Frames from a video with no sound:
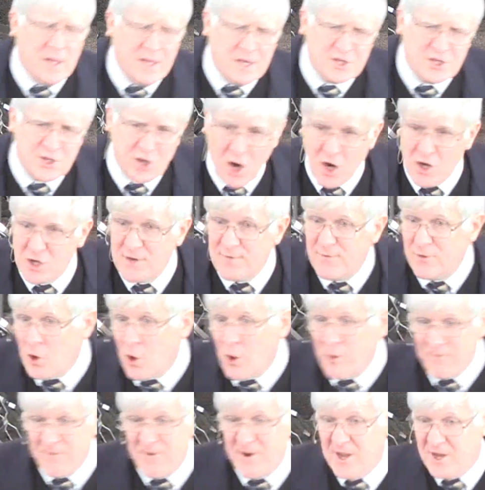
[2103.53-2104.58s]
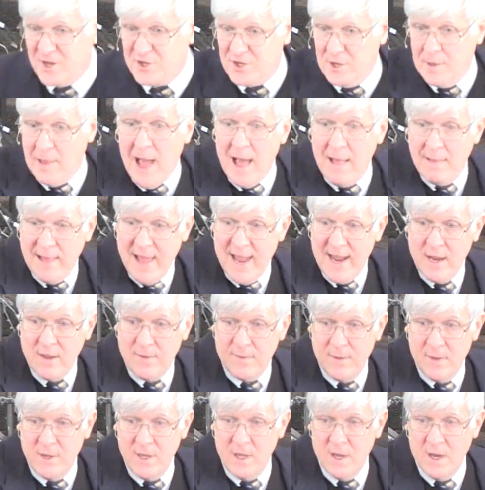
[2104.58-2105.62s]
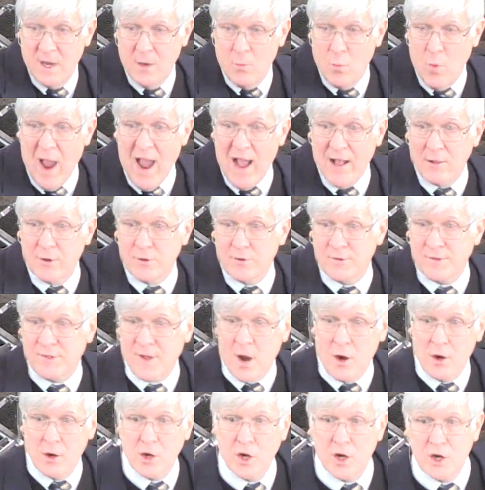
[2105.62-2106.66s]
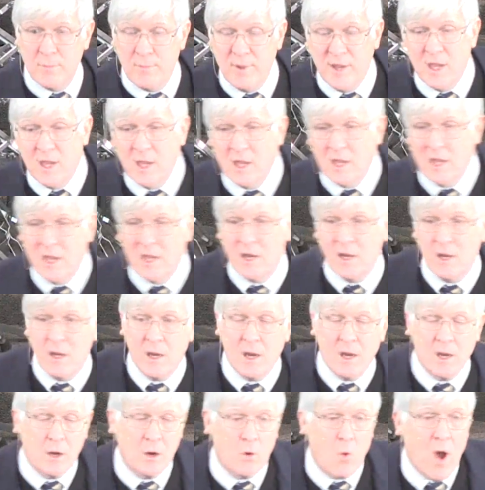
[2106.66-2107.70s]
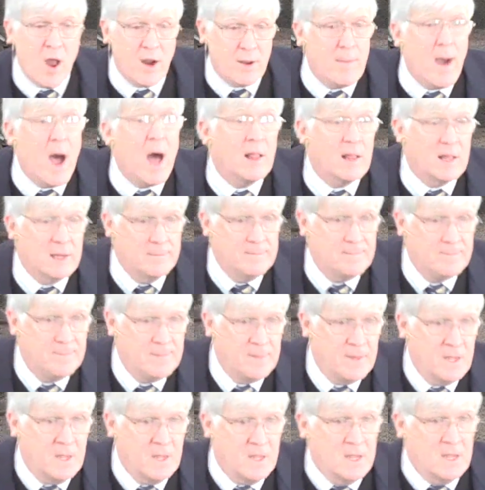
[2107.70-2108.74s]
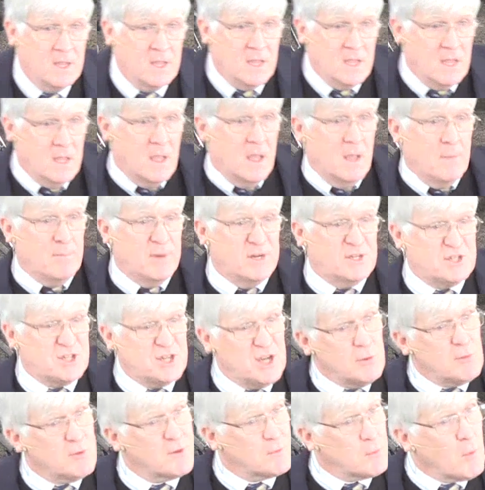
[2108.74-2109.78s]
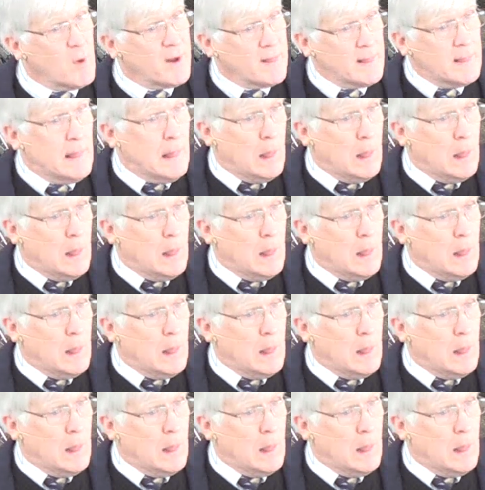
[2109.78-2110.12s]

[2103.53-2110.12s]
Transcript: in charge of an orphanage, a lot like the uh, Wagglers are going to be in uh, Guatemala. But she was one of the